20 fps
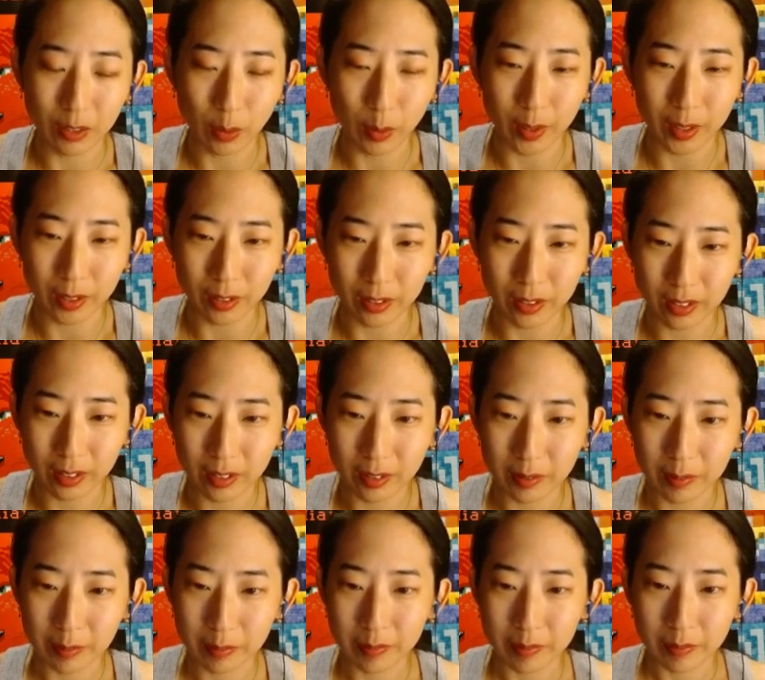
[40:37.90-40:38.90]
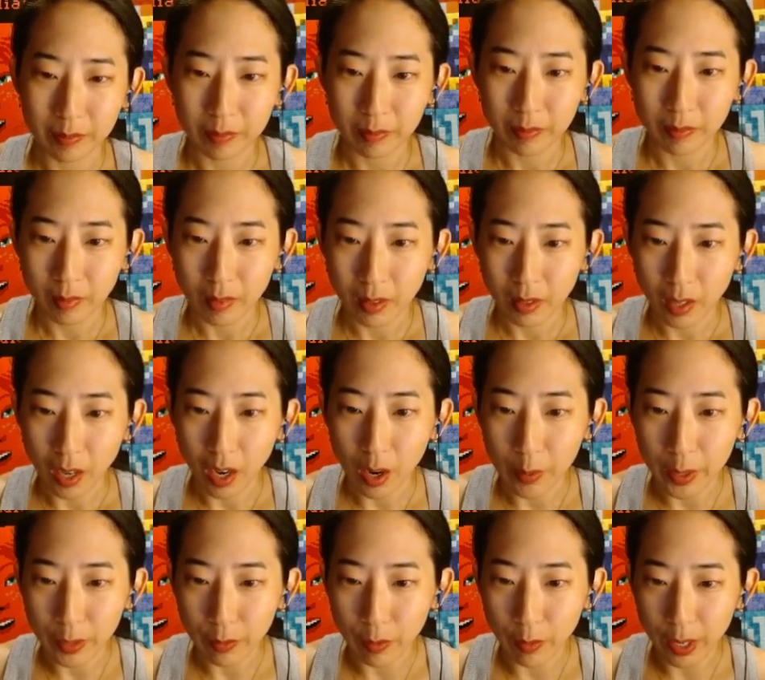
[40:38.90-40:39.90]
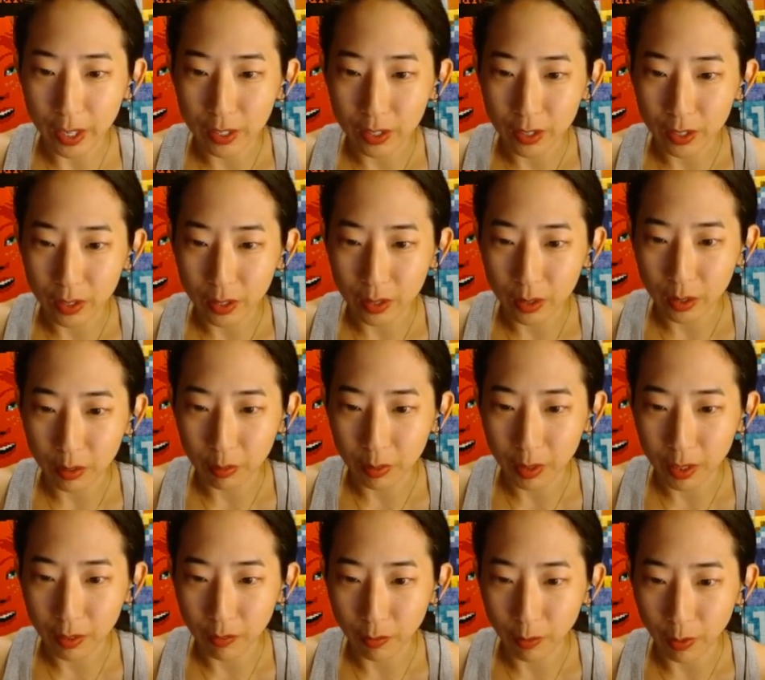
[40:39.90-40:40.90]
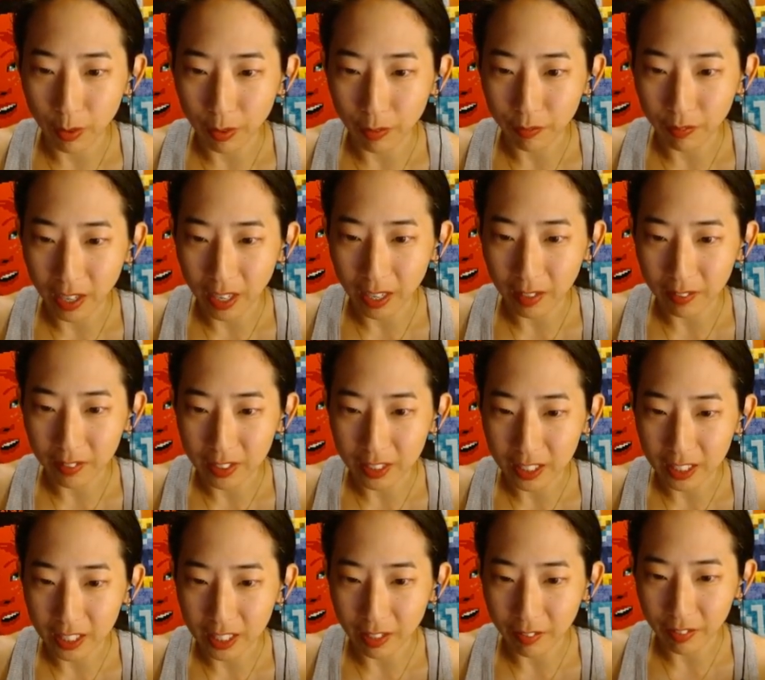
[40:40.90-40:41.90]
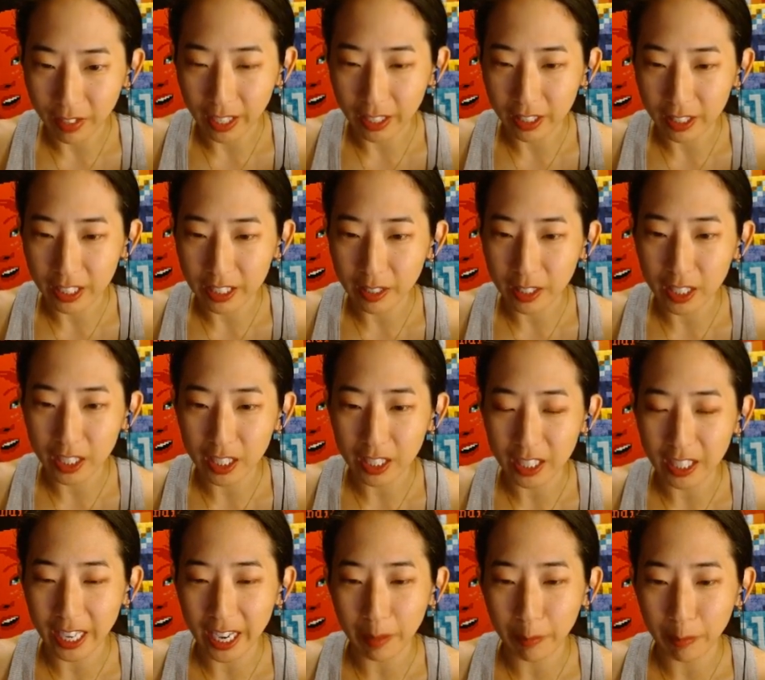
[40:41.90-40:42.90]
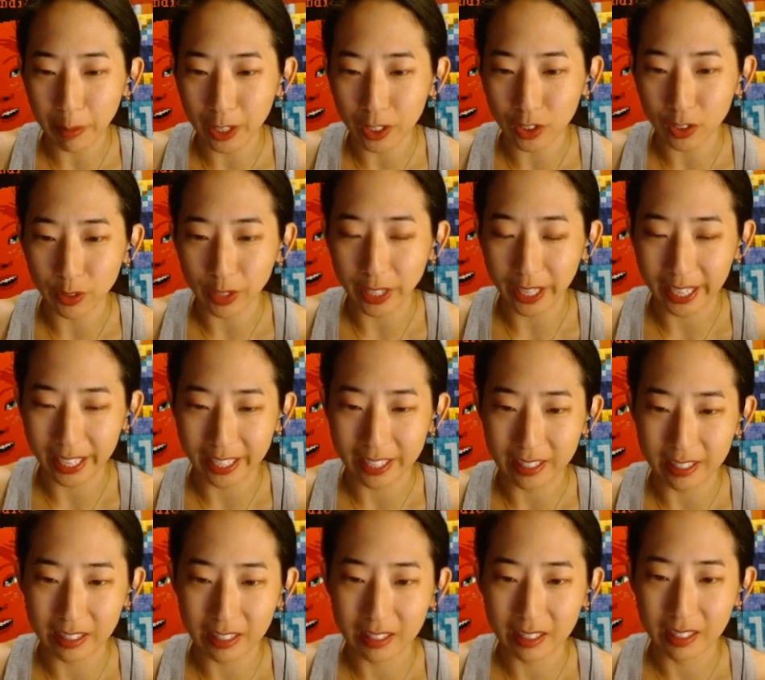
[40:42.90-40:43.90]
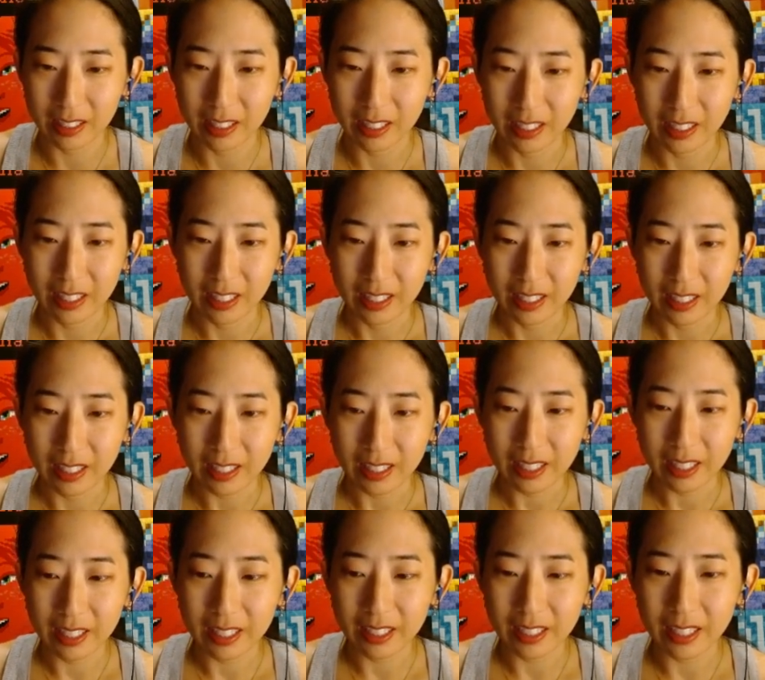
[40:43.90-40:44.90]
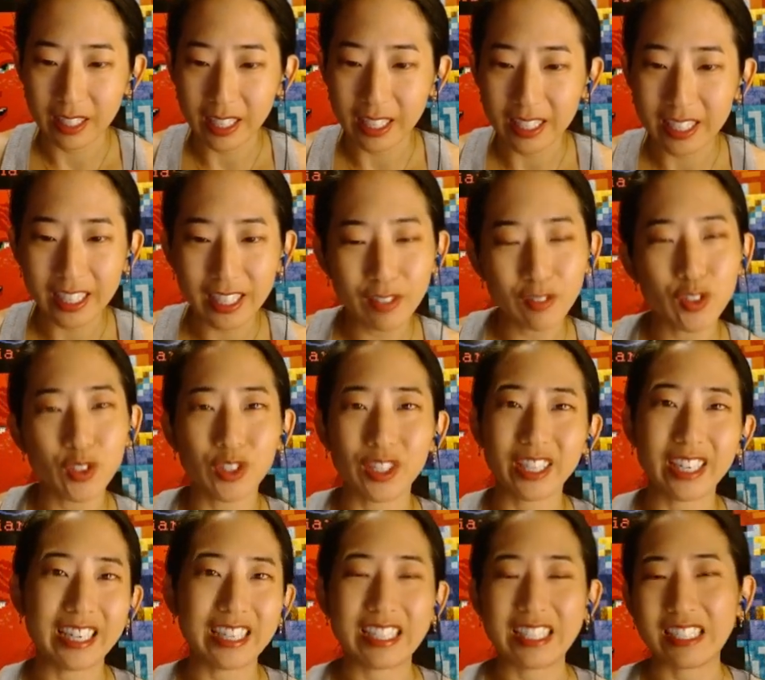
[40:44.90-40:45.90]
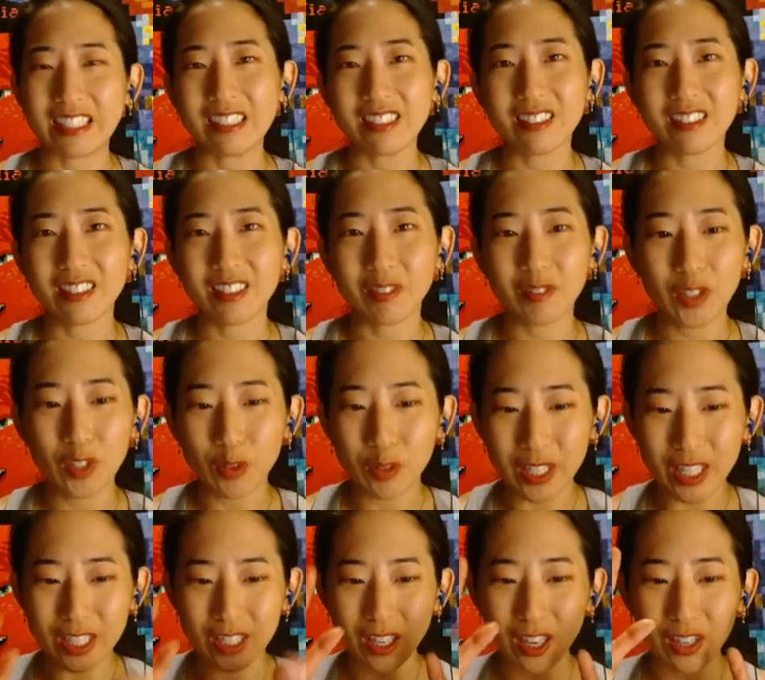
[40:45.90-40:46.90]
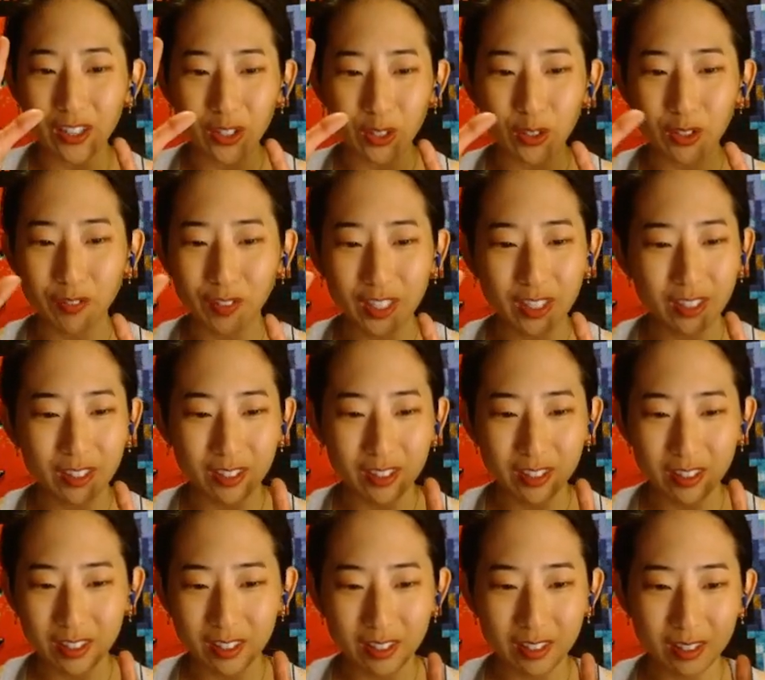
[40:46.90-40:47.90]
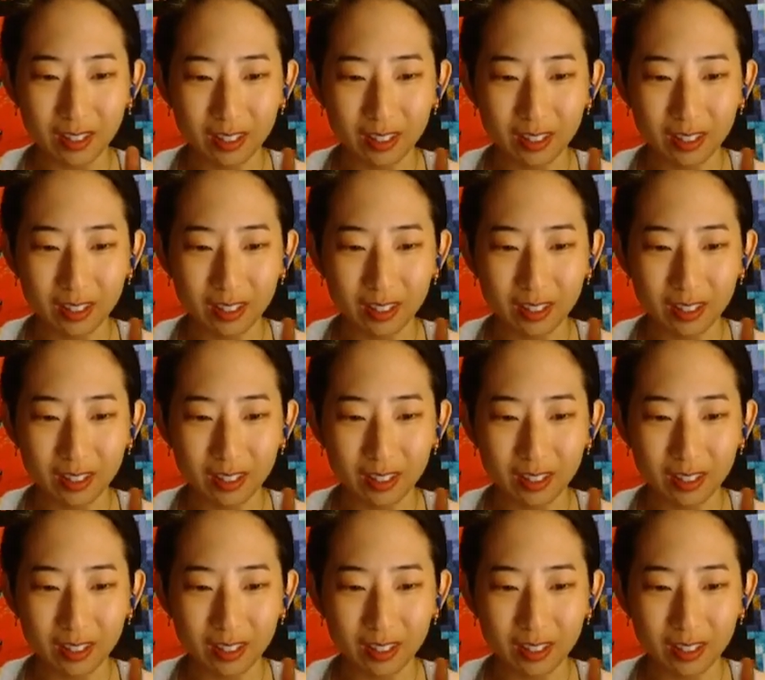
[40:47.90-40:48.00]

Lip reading: quilt. Oh wait, 1, 2, 3, 4, 5, 6, 7, 8. This is an 8 pixel hand, and it gives you the idea. I mean, who needs all those fingers?